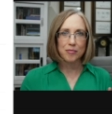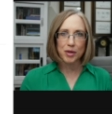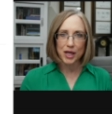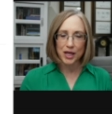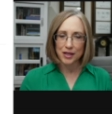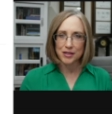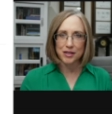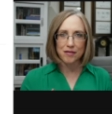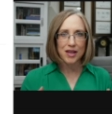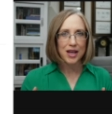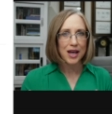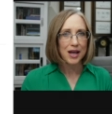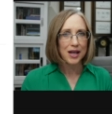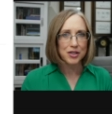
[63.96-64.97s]
because of
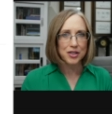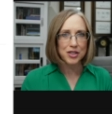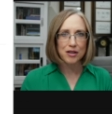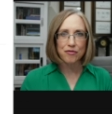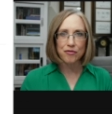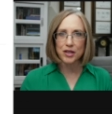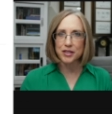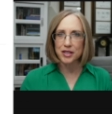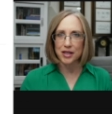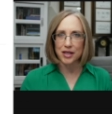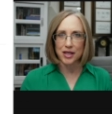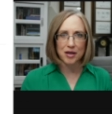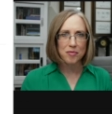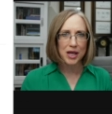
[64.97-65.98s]
the age difference
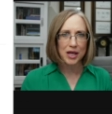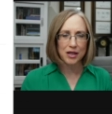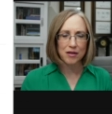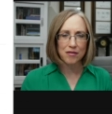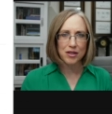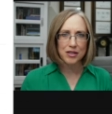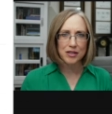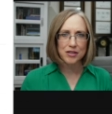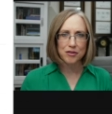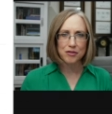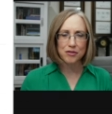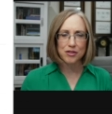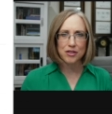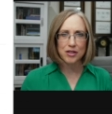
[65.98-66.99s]
and the amount of the
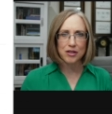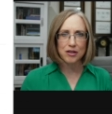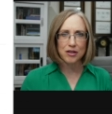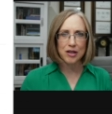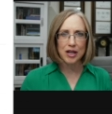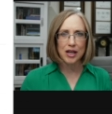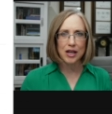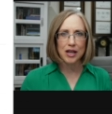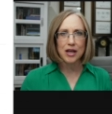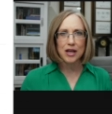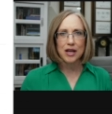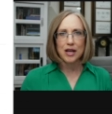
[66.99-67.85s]
Social Security.